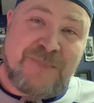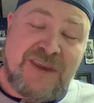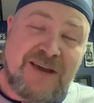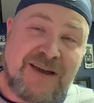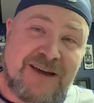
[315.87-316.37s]

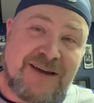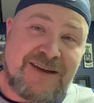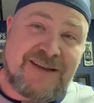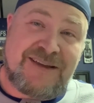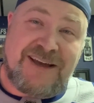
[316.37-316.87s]

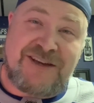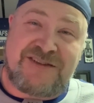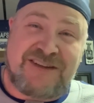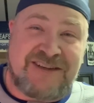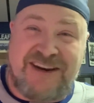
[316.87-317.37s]
I
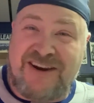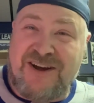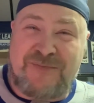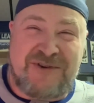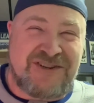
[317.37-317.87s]
just think Danny
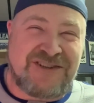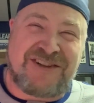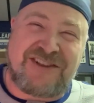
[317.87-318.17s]
Noppert's just